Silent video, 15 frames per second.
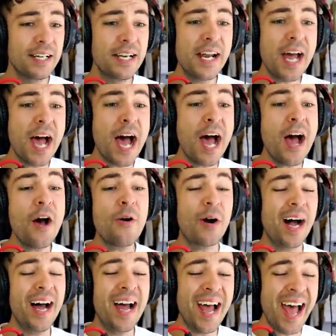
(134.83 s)
No!
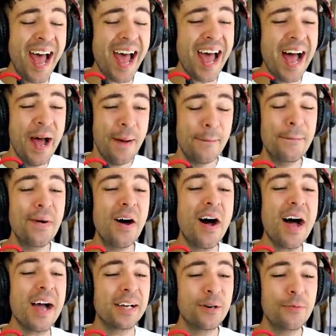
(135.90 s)

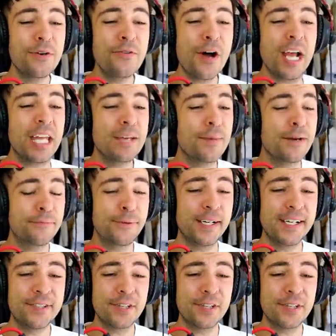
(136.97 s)
Mark! Where are you, my friendly